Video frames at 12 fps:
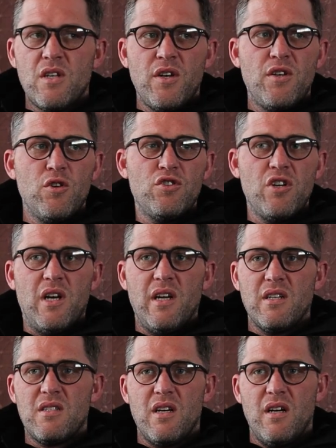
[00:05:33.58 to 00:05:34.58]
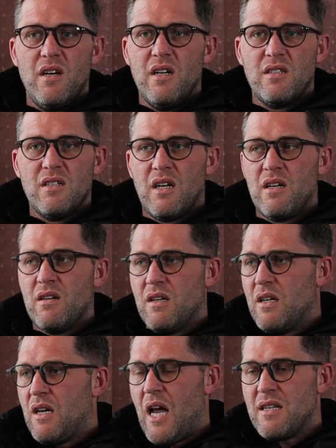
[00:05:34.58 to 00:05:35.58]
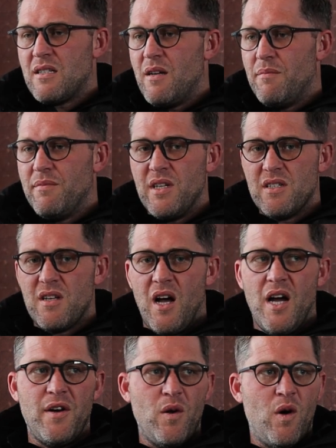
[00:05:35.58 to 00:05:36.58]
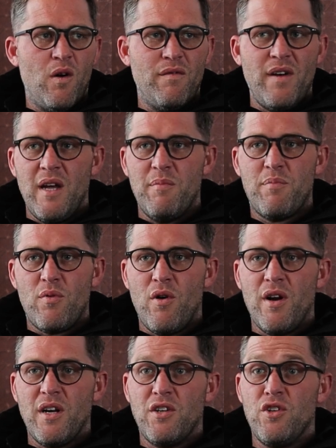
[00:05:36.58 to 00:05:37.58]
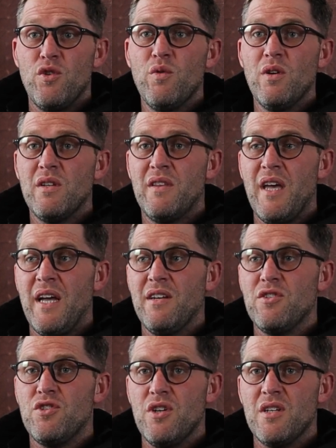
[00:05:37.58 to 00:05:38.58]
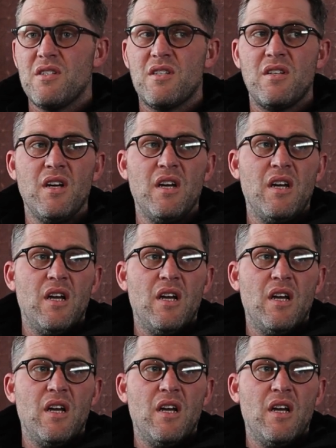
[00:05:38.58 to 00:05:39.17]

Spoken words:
So usually it's a custom design of a product. You will then just